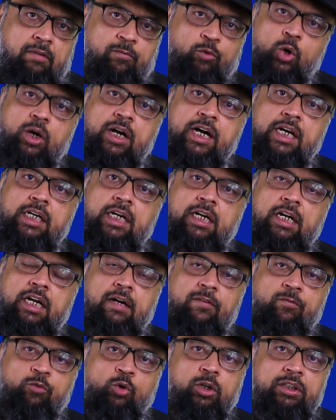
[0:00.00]

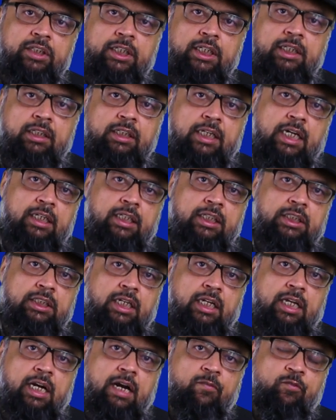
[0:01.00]
440 Turkish
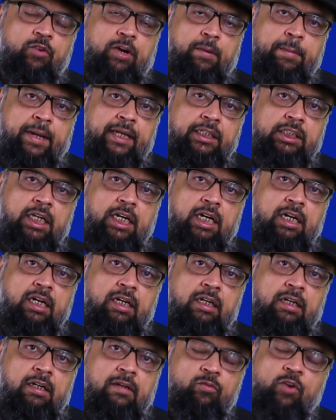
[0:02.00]
lira for
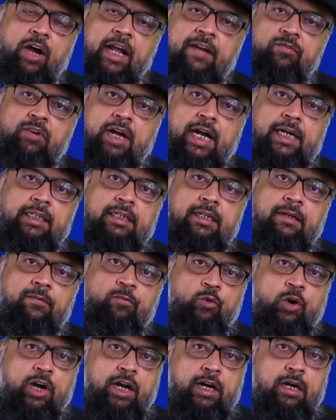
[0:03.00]
bachelor, 590
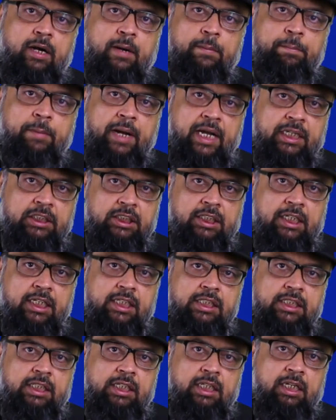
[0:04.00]
for
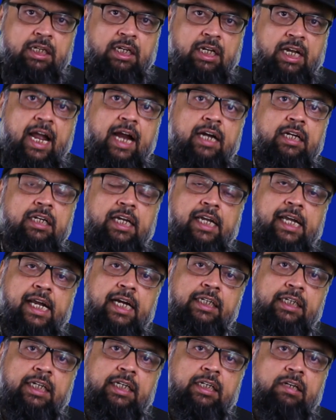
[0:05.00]
masters and
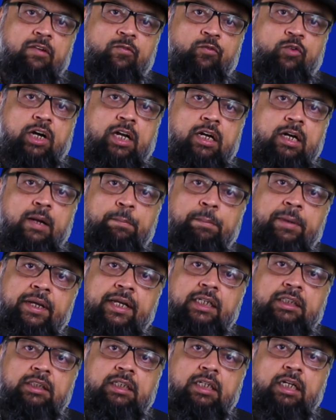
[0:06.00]
880 for
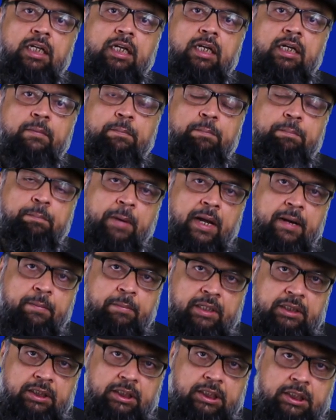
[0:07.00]
PhD per
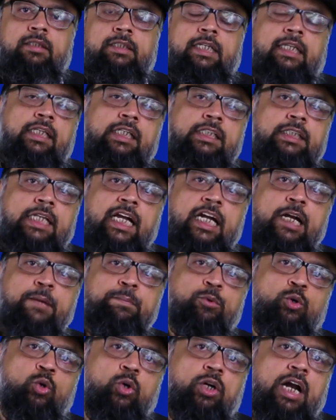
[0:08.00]
month. Then the second
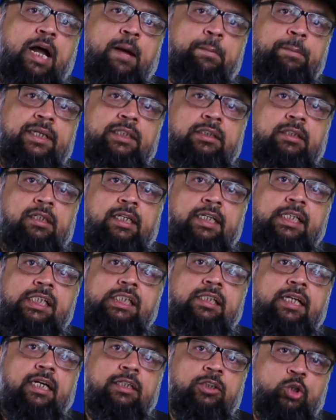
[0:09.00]
program is
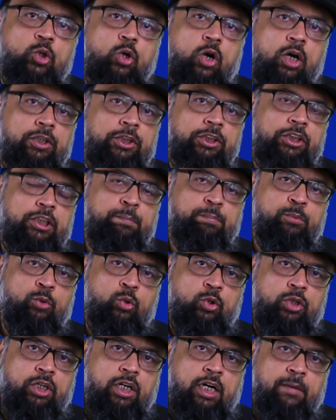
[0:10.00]
research scholarship
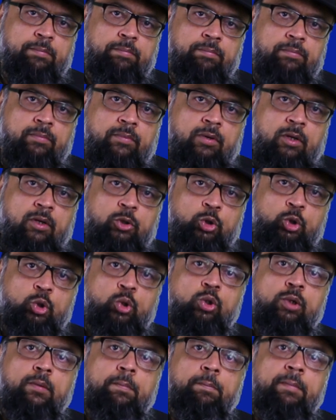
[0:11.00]
program.
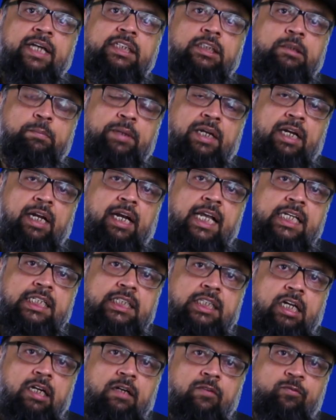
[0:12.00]
You must be less
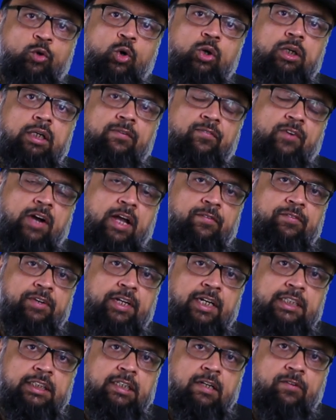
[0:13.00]
than 45
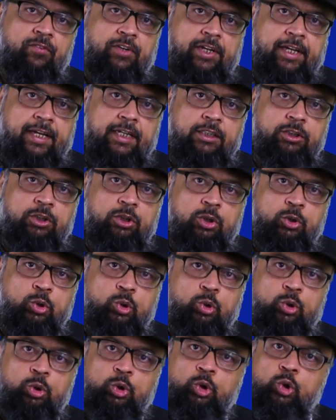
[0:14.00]
years of age
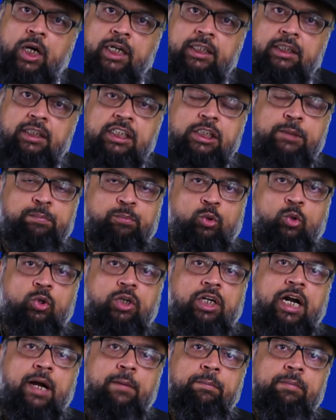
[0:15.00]
to join this
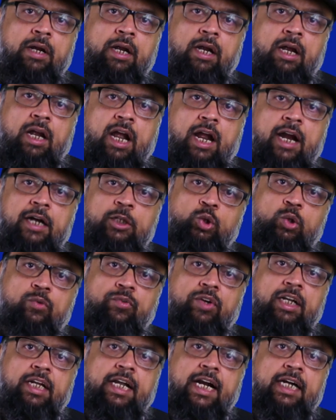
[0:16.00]
program and you
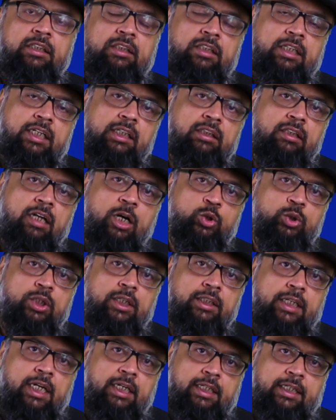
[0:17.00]
will get
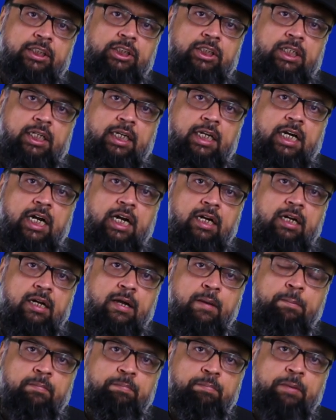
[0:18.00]
3000 Turkish lira
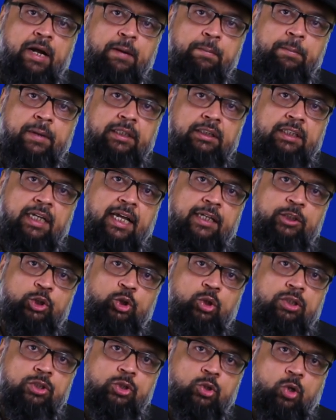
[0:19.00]
per month as
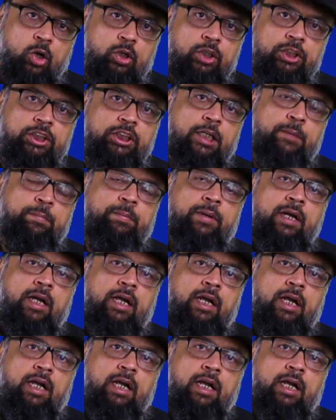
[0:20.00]
your scholarship